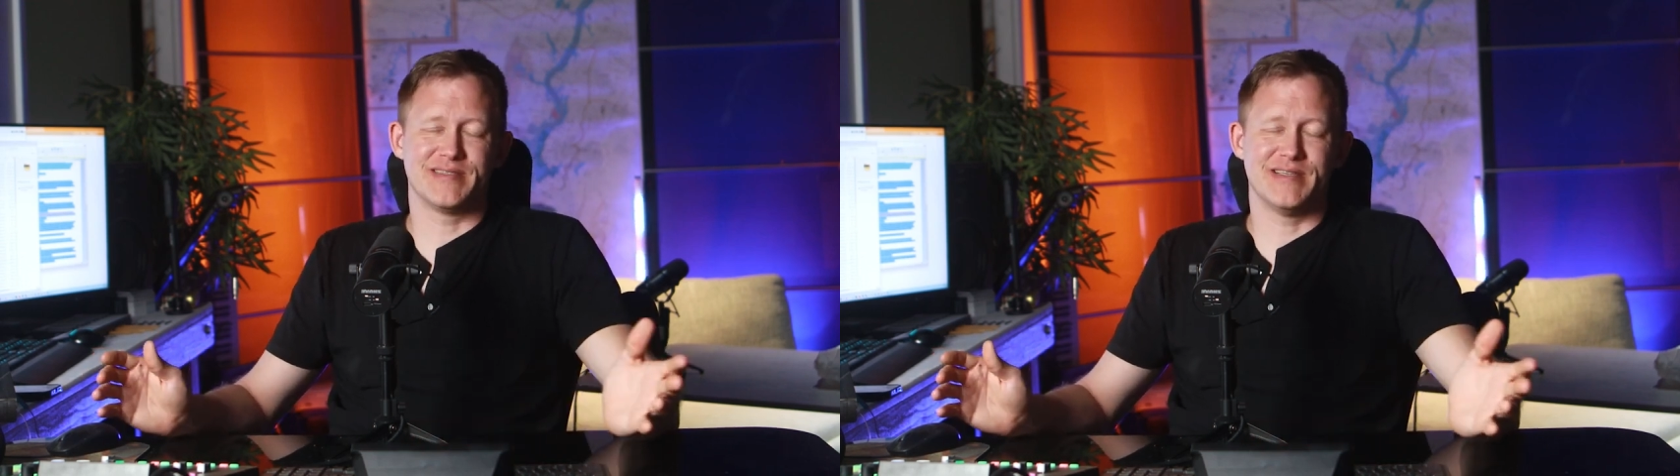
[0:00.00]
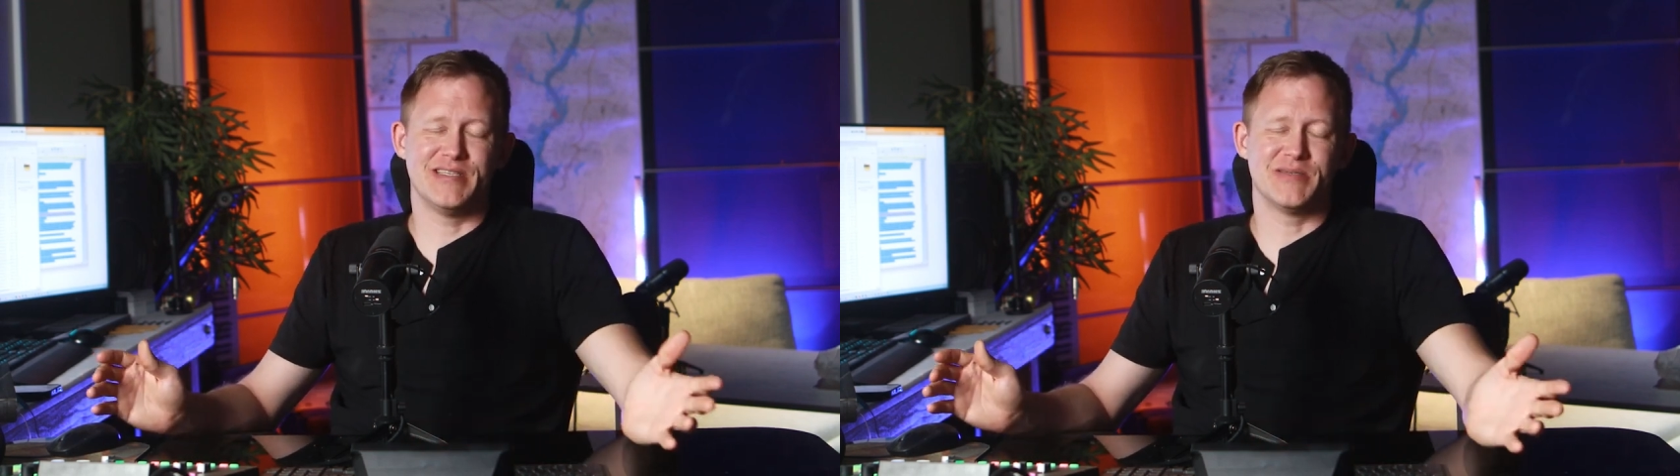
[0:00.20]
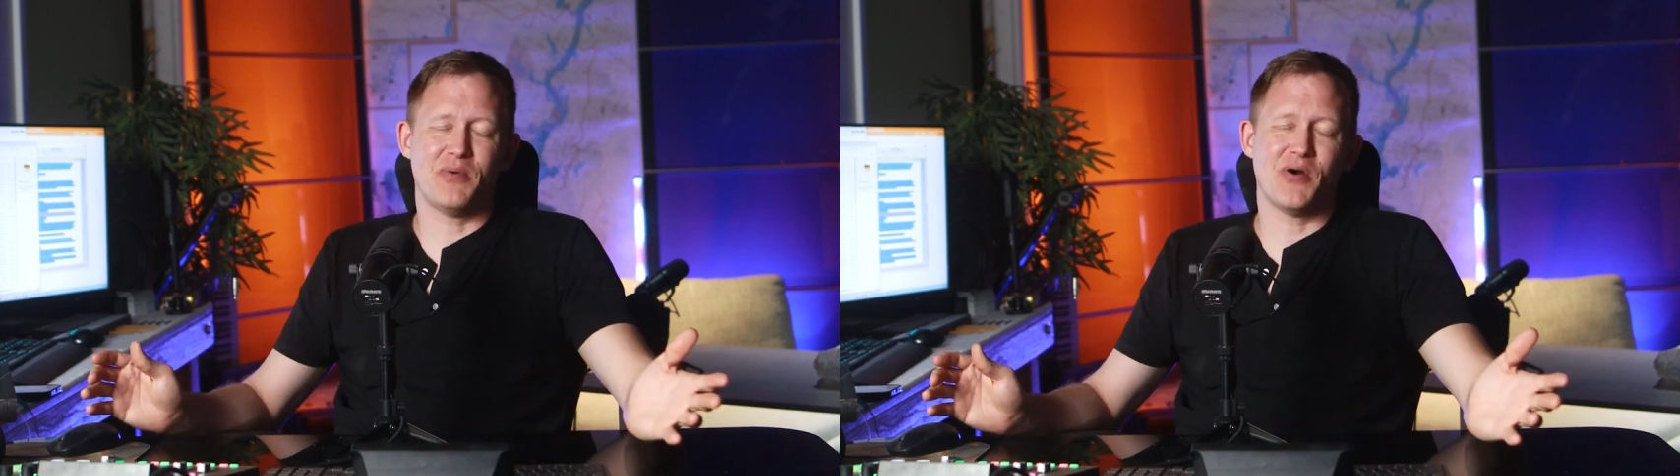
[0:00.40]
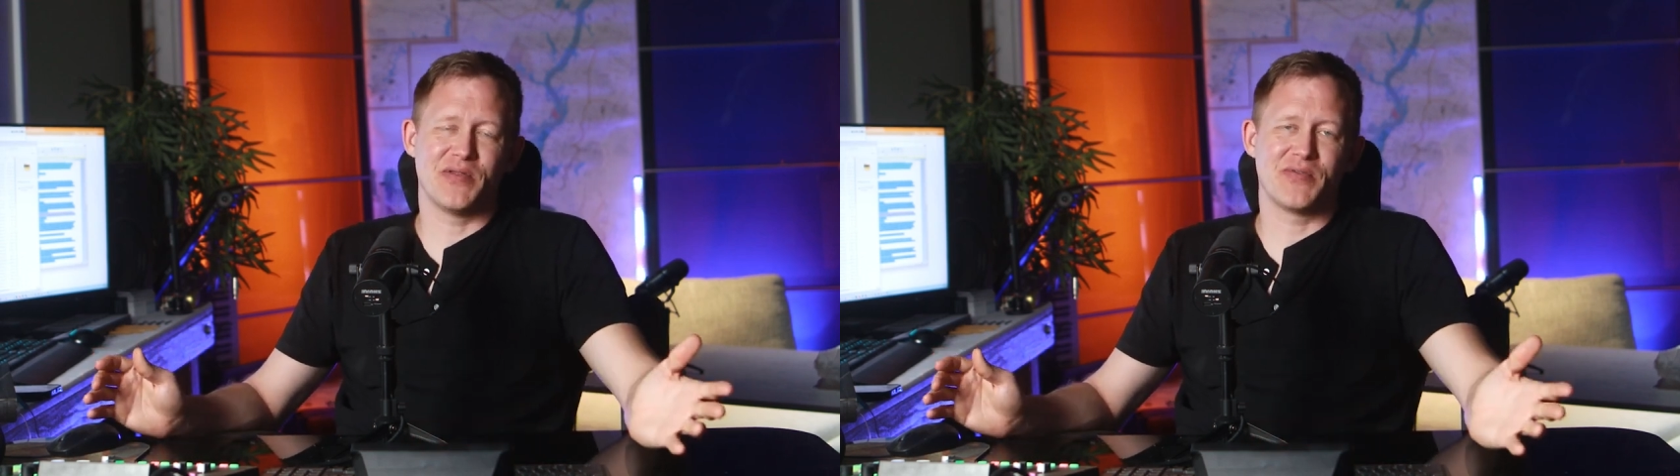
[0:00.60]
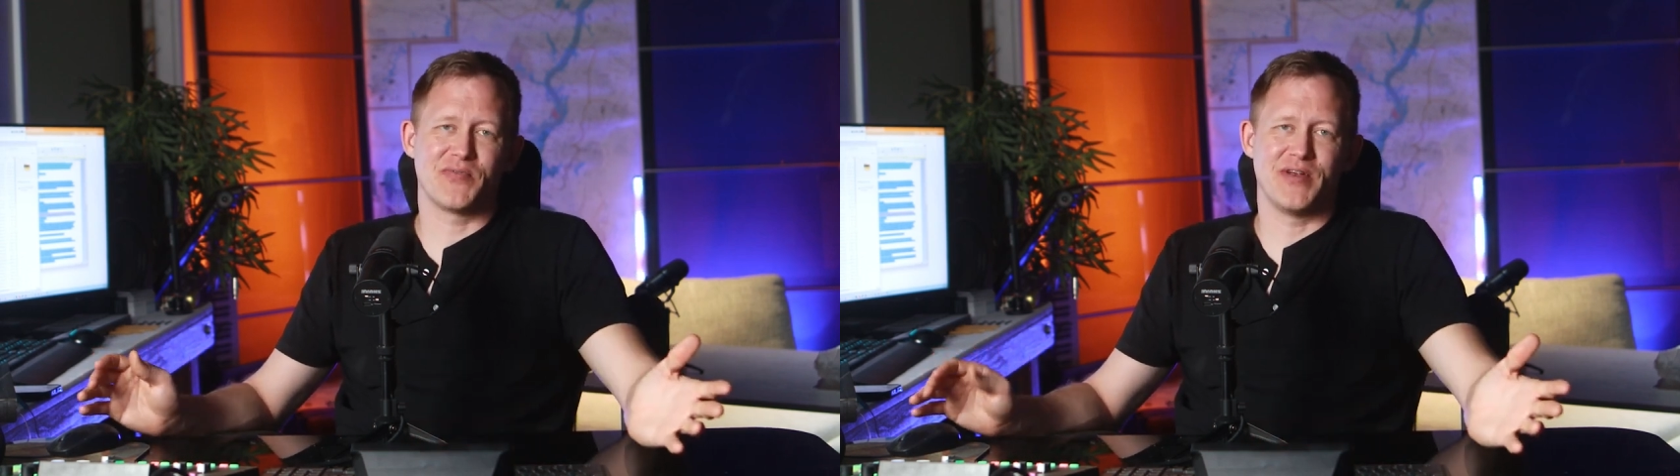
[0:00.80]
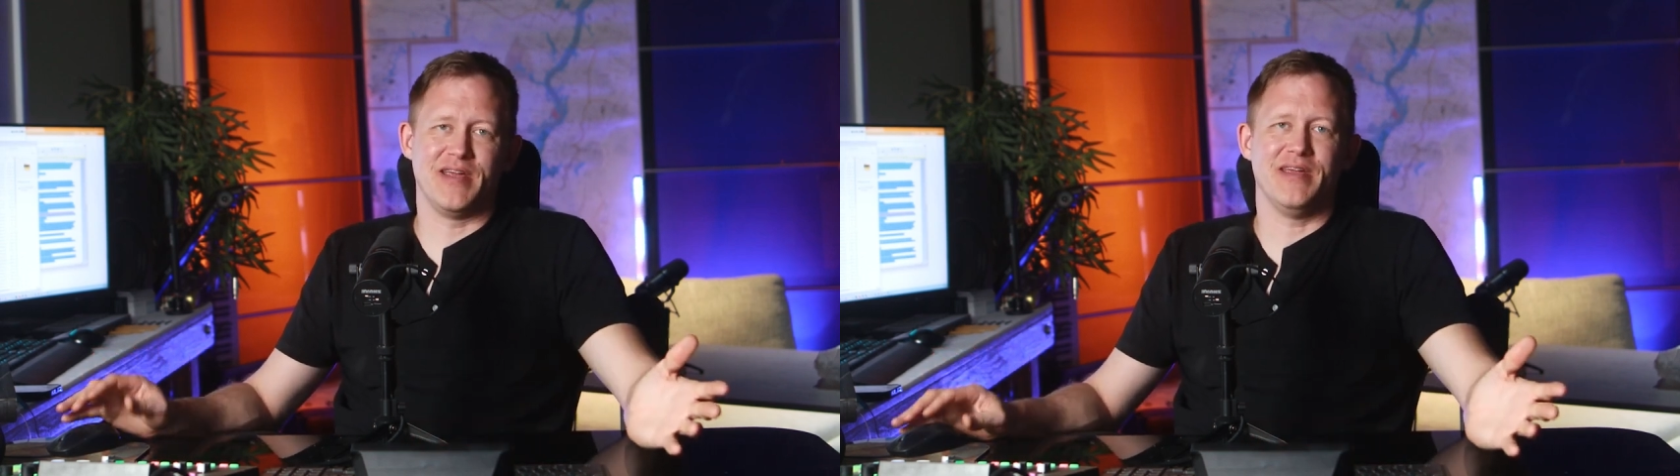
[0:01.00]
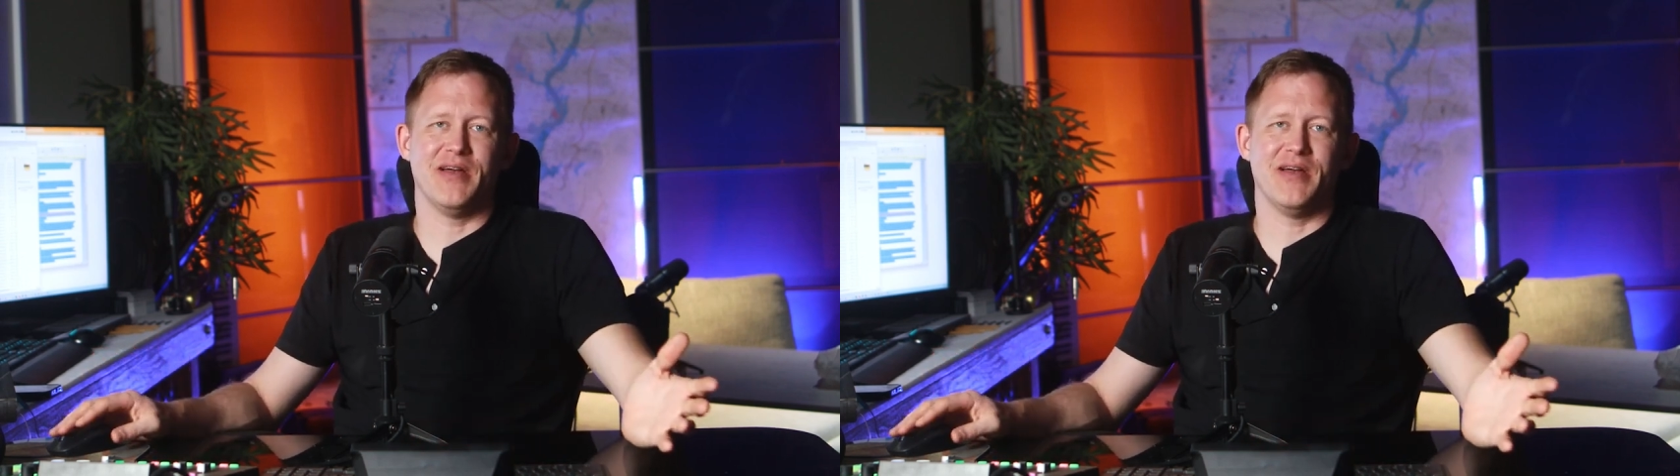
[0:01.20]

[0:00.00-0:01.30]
This is part 3